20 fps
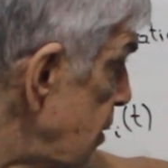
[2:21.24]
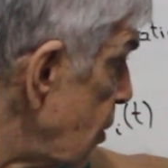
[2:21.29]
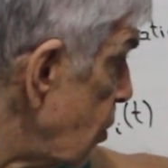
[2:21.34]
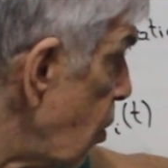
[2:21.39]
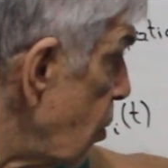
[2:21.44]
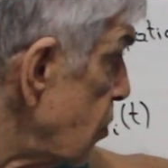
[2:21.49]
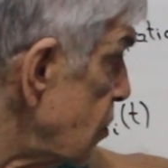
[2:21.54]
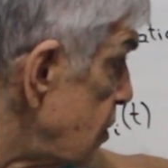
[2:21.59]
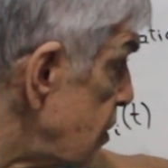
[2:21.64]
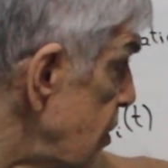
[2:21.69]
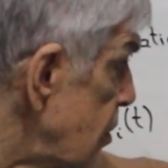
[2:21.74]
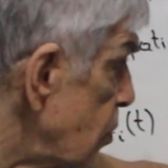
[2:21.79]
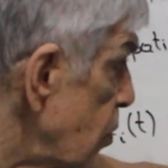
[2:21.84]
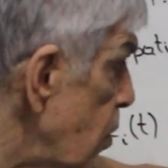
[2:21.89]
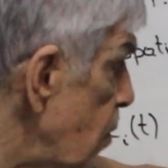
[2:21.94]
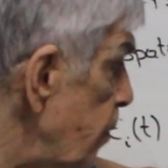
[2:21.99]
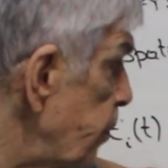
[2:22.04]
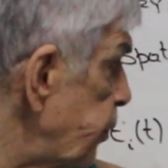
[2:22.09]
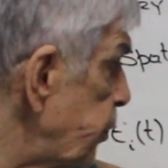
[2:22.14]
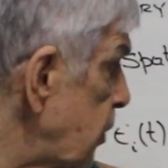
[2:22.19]
is equal
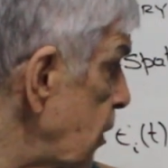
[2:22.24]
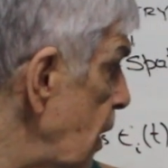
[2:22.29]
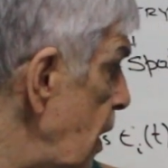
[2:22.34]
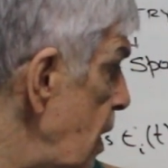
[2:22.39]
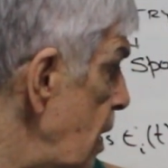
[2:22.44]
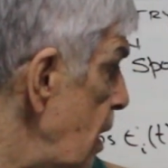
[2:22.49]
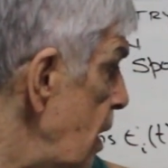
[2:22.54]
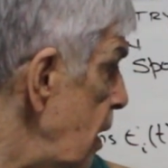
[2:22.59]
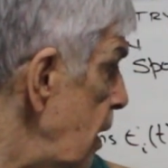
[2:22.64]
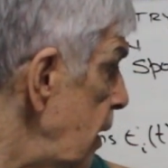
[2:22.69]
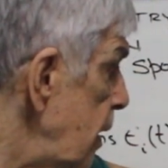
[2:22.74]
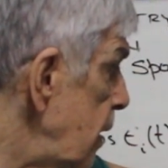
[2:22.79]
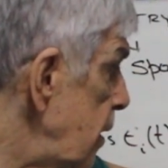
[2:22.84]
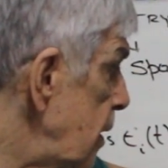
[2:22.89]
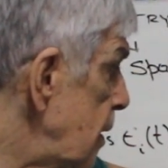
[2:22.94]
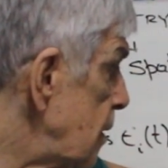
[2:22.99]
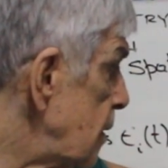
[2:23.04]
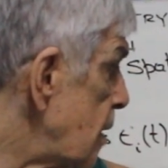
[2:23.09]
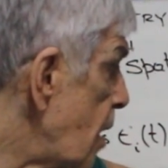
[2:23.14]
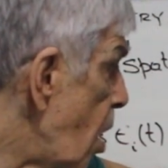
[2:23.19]
0,
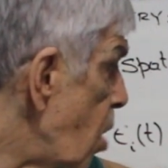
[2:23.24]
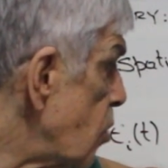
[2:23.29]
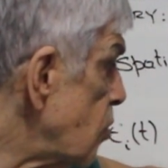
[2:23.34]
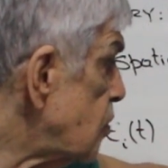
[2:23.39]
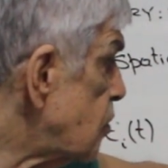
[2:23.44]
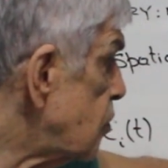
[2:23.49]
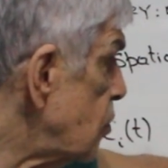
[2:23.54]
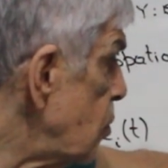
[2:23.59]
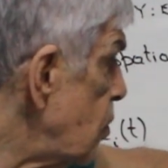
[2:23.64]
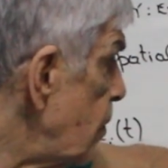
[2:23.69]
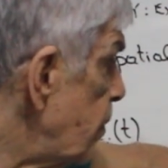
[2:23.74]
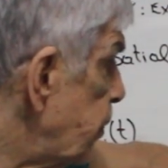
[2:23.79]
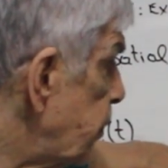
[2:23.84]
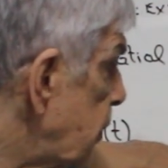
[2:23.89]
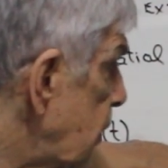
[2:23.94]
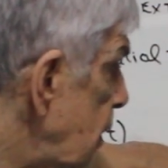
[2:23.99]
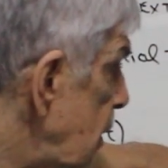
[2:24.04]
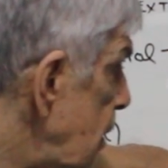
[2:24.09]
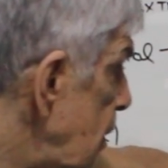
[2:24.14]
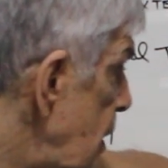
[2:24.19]
and also
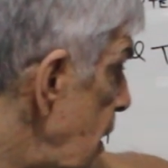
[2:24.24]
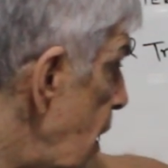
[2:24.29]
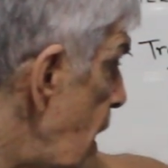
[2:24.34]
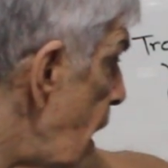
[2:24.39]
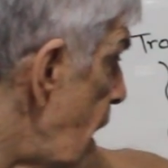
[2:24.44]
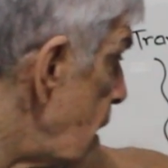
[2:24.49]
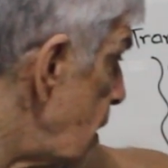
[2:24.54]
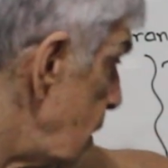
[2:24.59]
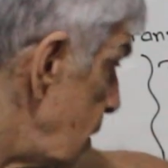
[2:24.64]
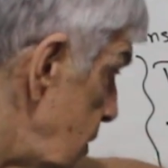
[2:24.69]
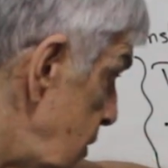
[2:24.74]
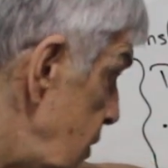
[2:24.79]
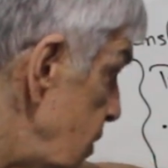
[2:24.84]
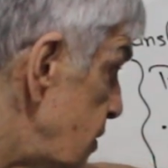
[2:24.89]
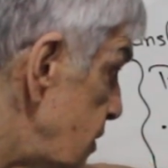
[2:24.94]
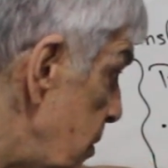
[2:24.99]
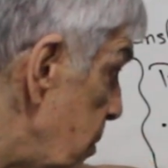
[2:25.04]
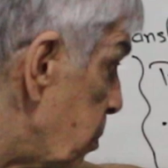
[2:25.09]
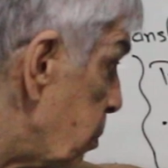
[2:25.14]
this